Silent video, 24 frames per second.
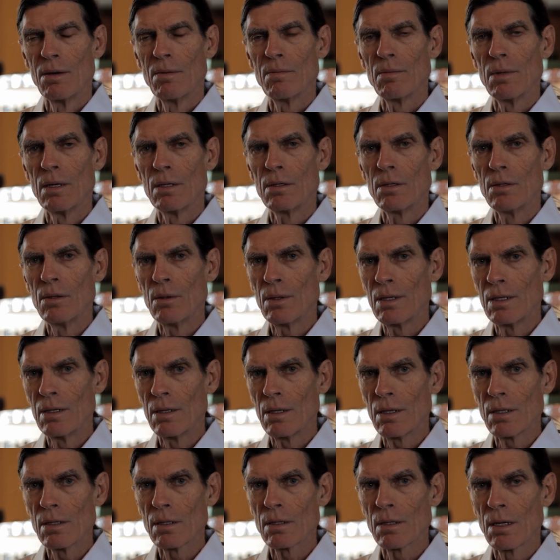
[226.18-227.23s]
But doing
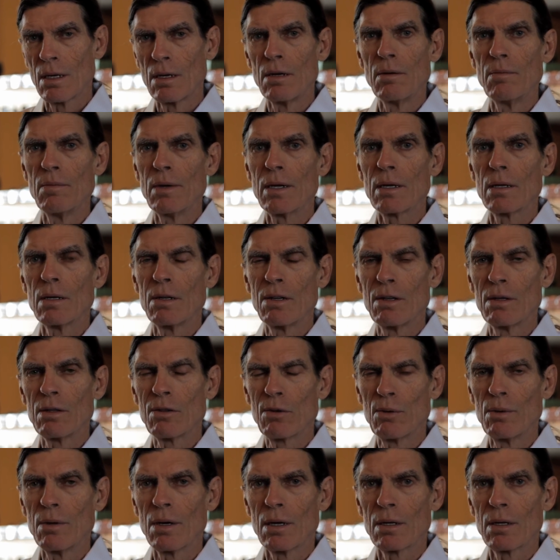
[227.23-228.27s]
this intermittently
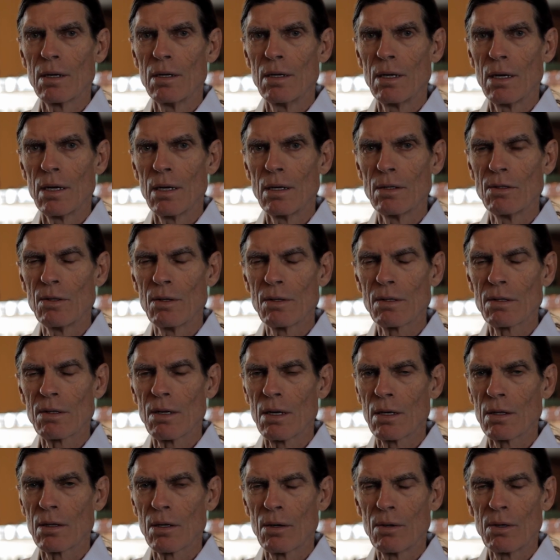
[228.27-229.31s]
throughout the day, just
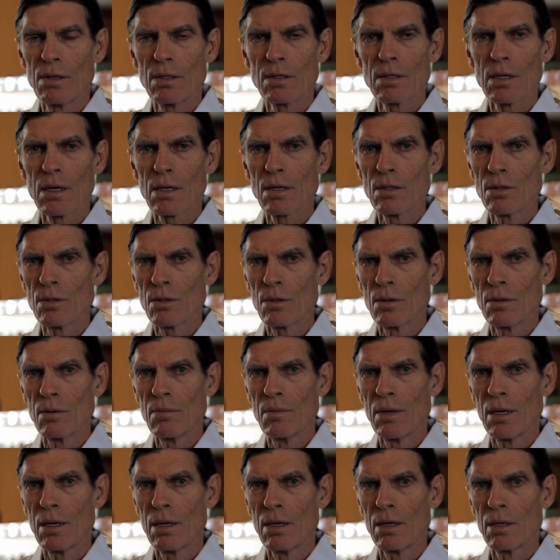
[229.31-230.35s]
take 30 seconds to a
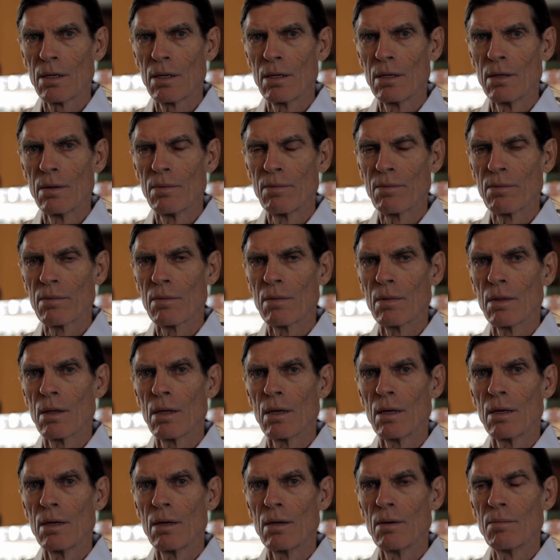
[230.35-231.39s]
minute,
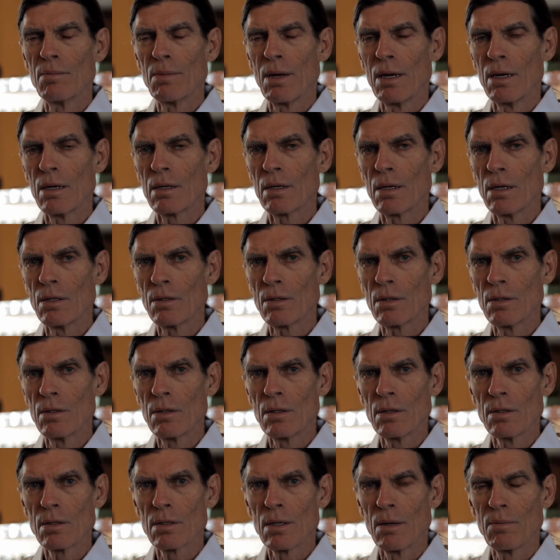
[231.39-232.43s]
pay attention
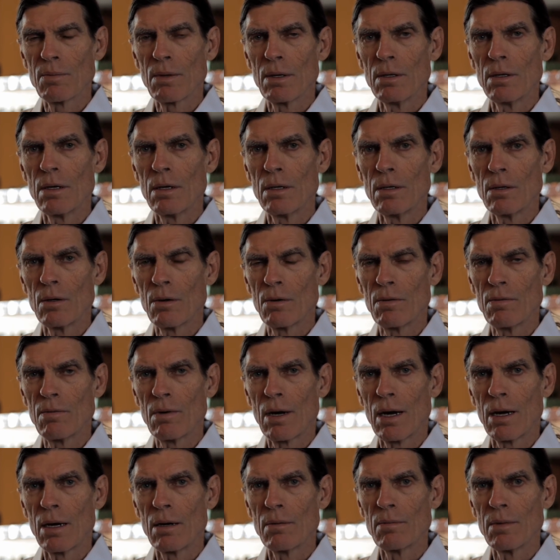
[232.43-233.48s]
to something in your
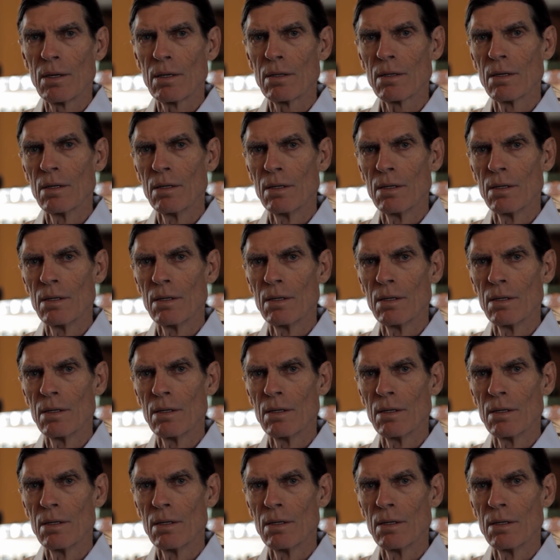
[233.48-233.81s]
environment.